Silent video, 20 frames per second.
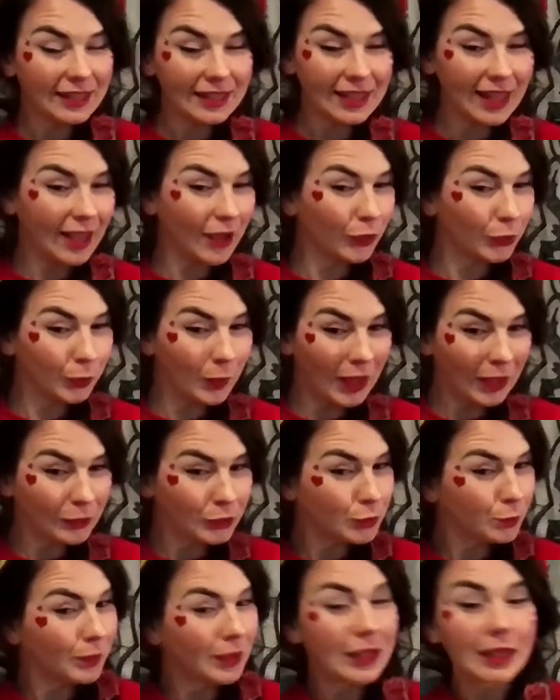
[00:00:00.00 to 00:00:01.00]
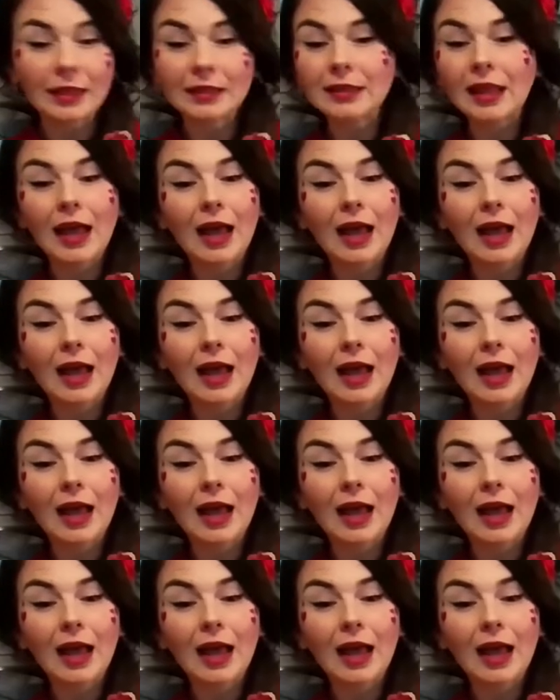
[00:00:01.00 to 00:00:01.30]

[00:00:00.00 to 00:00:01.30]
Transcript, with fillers: loud mouse being